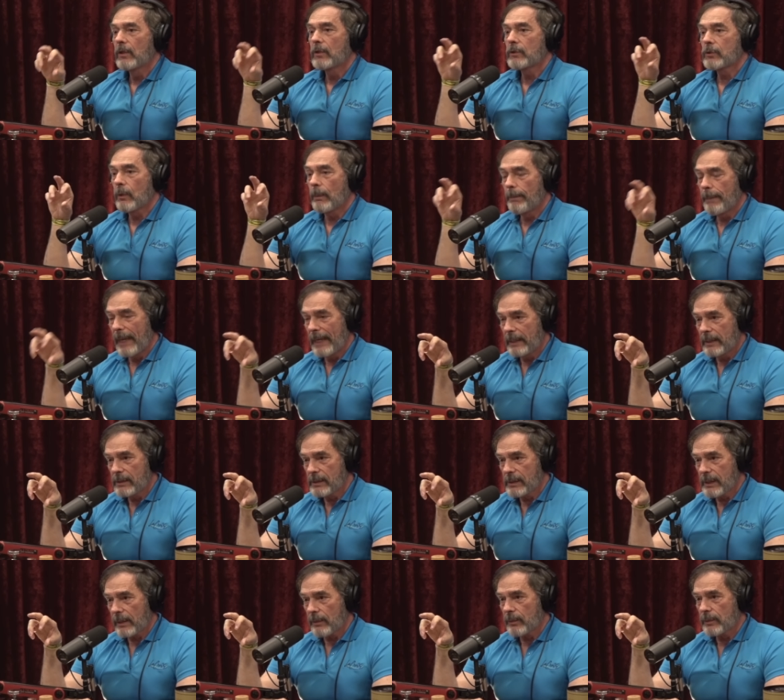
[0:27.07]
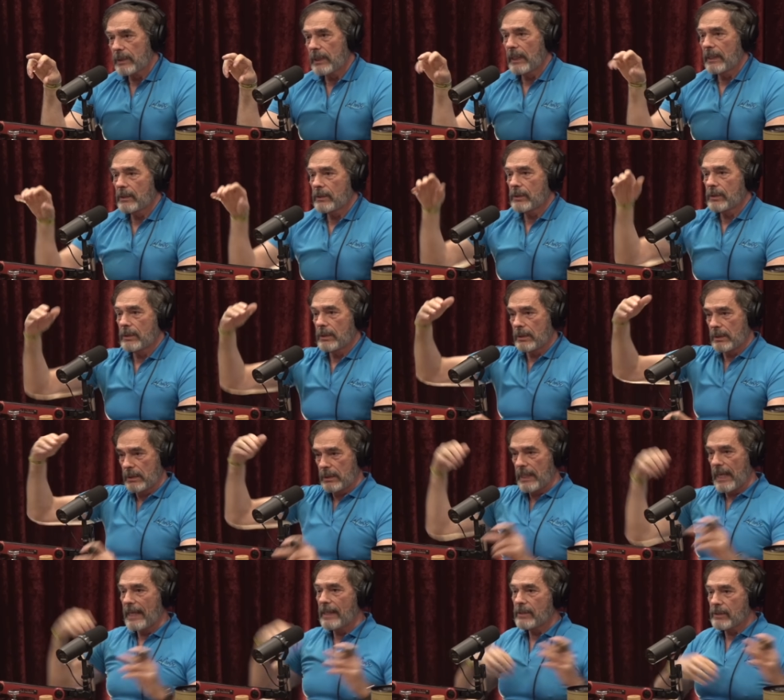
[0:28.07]
So beta secretase
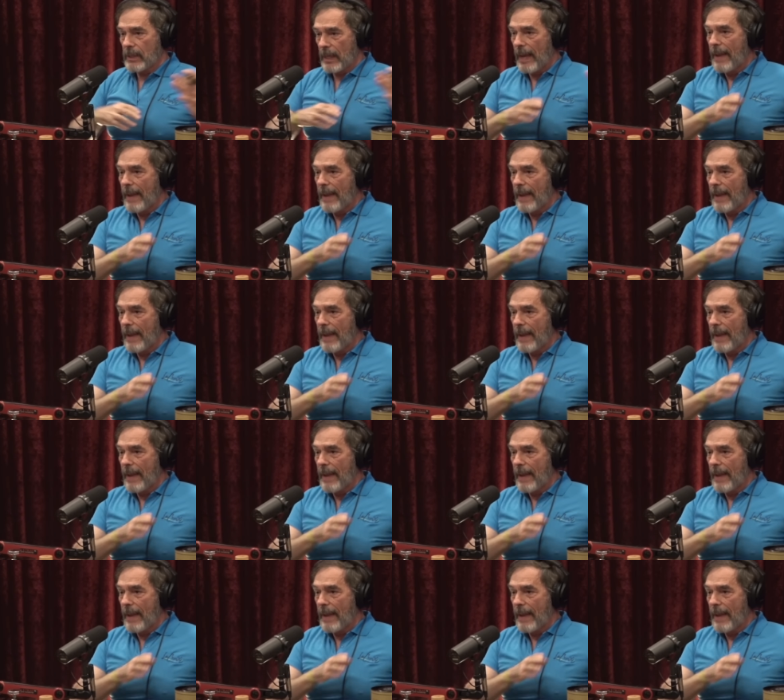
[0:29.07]
takes